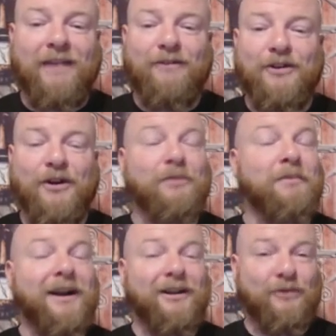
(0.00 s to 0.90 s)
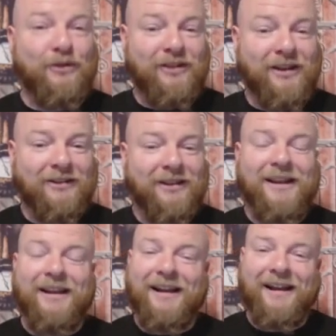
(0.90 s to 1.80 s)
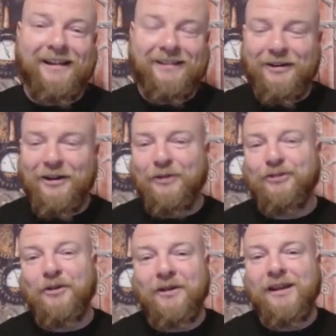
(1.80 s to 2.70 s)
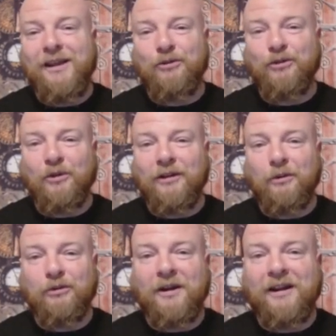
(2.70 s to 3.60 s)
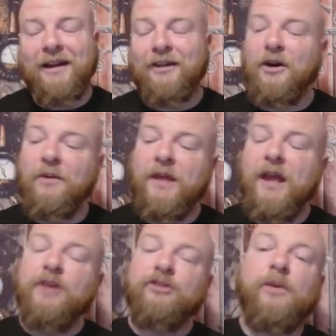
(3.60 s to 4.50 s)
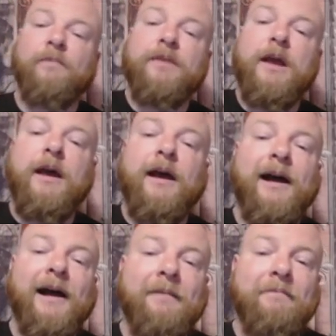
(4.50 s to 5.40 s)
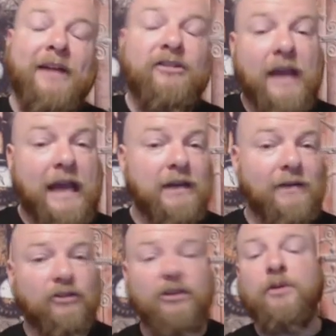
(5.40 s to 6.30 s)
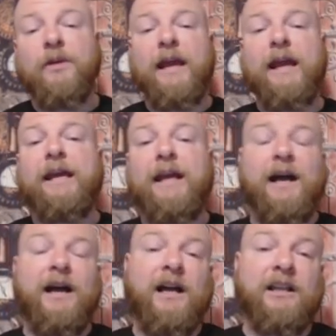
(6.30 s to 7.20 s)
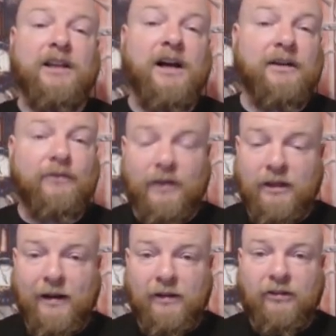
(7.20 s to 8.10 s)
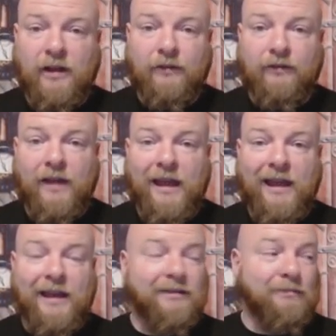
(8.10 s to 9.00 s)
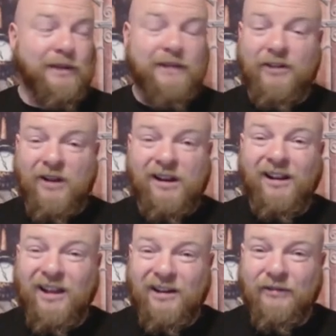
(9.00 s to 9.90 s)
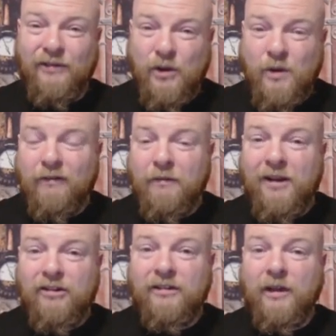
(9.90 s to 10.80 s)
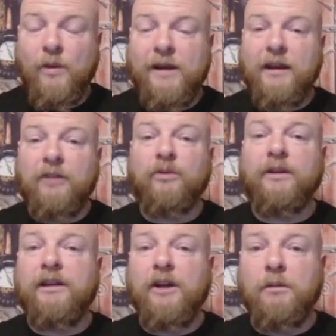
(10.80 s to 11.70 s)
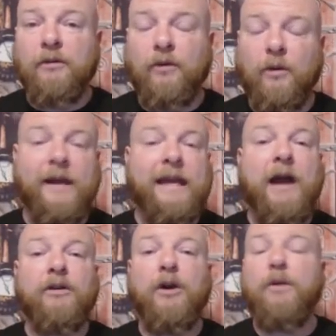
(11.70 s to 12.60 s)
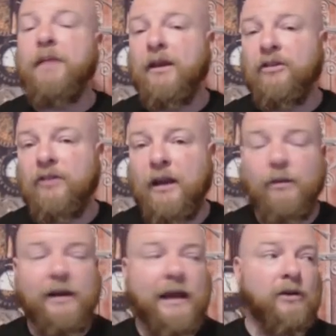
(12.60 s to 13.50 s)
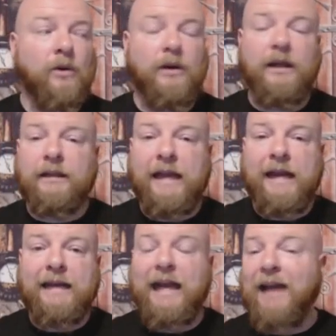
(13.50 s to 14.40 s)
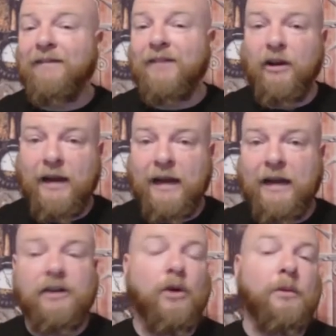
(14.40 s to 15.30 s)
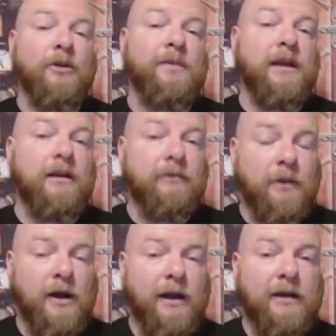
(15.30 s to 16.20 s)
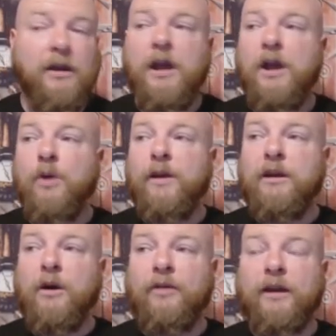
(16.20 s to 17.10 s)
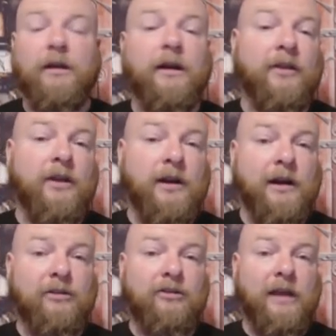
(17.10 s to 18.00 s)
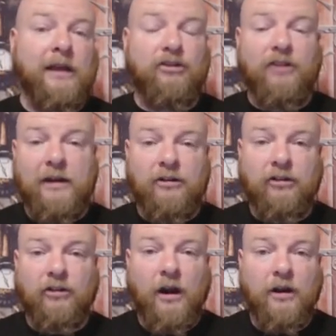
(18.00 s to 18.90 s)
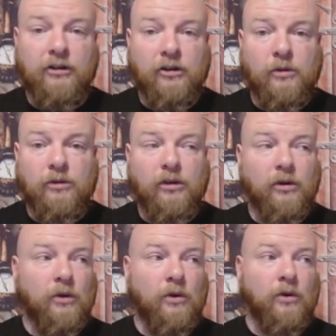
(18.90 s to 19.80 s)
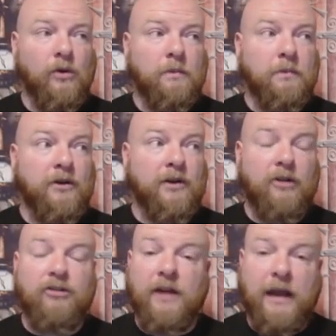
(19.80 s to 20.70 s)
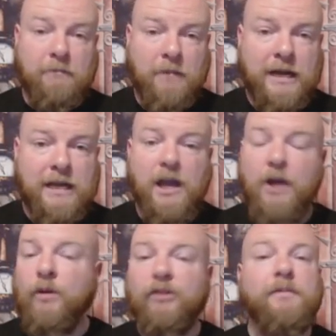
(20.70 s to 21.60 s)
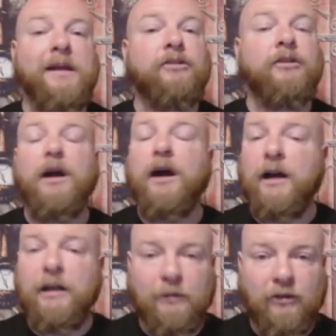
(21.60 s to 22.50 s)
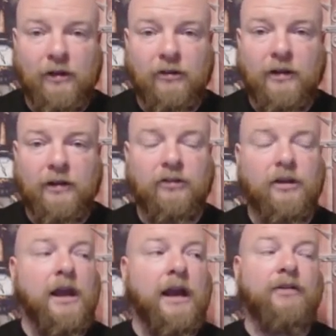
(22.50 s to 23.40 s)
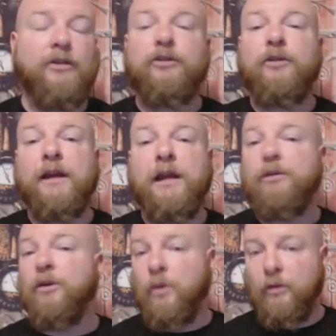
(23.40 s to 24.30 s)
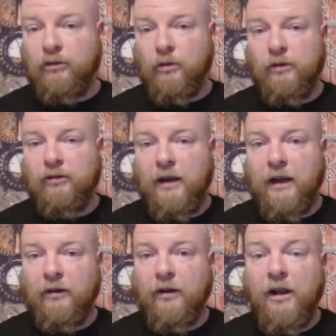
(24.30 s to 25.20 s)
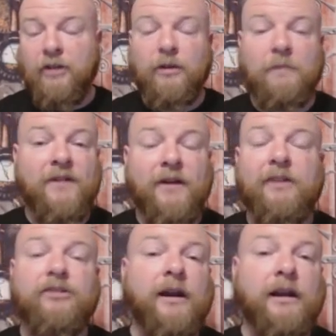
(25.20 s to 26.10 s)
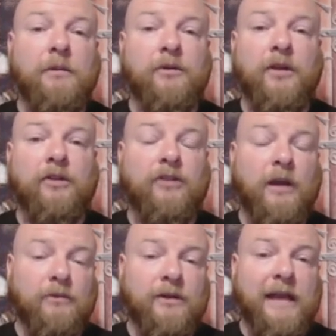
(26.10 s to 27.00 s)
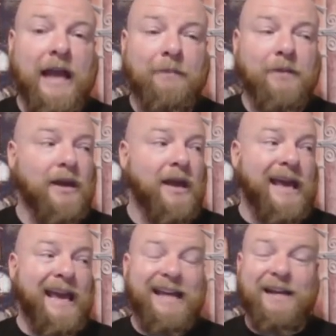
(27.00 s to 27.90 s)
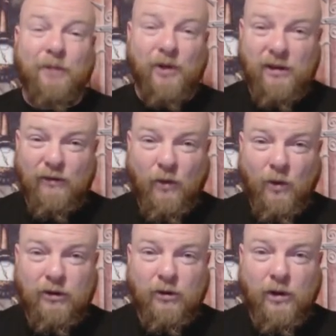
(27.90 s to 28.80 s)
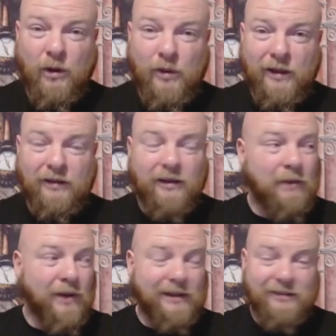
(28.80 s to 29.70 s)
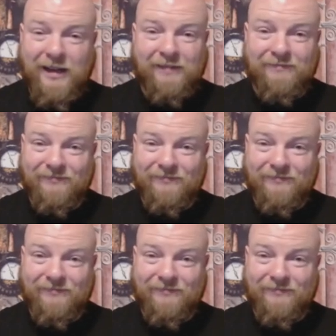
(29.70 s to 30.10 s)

If you don't, mine is for sale. Uh, there you go. So he, he was told dinner was ready. Had to go. So um, that's the end of his Q and A. Uh, a lot of really great stuff, and believe it or not, a lot of new information that we didn't really know before. We now know Min is in it. We now know Elayne and Avi are in it. Nobody's being combined. We know that a lot of the cuts and changes changes are due to production and money, which makes 100% sense, and that they're trying to keep the core of the stories together. So I'm very excited about this. I'm really happy, and I'm looking forward to a Wheel of Time Wednesday.